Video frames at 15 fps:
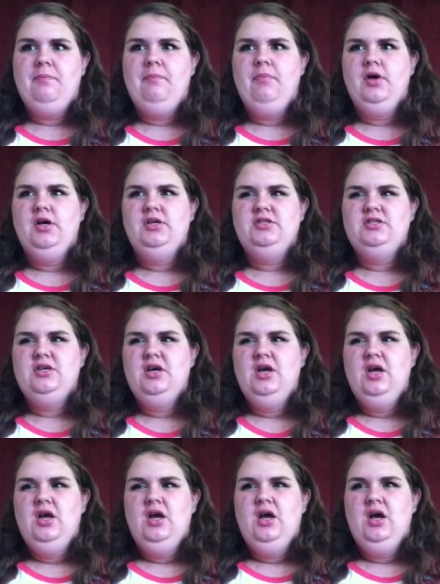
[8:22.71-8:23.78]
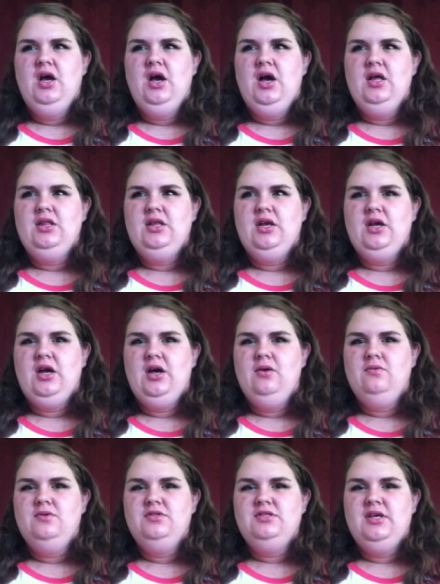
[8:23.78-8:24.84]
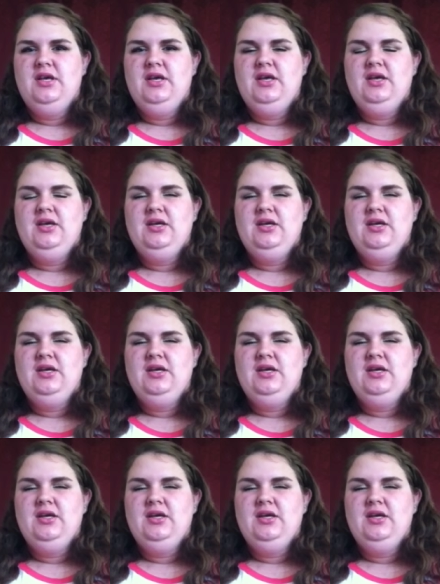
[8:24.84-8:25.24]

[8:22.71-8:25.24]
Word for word: But I think I was like